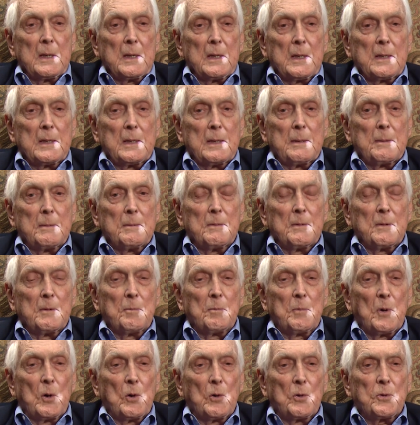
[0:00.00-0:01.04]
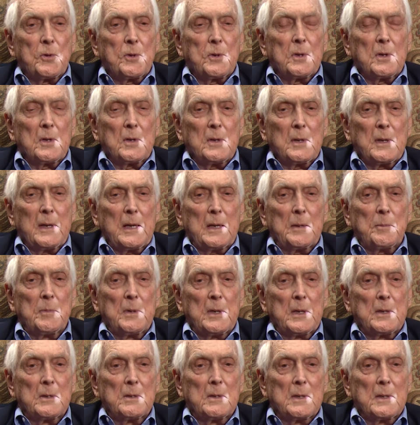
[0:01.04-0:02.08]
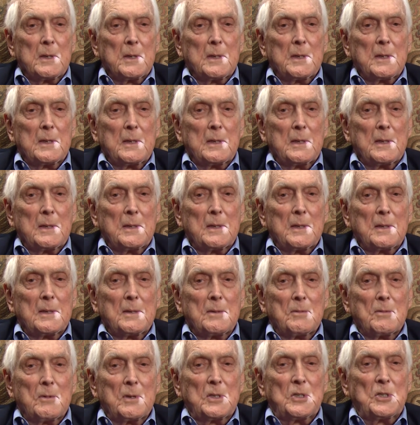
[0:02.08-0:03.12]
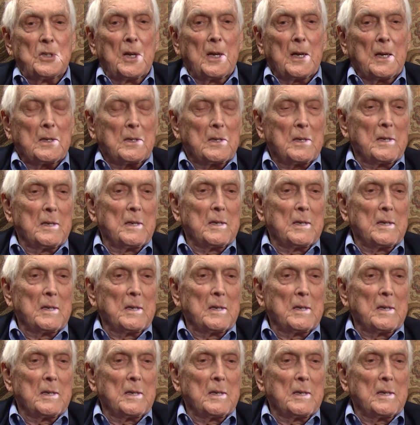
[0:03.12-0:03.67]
Uh, both had been uh, rejected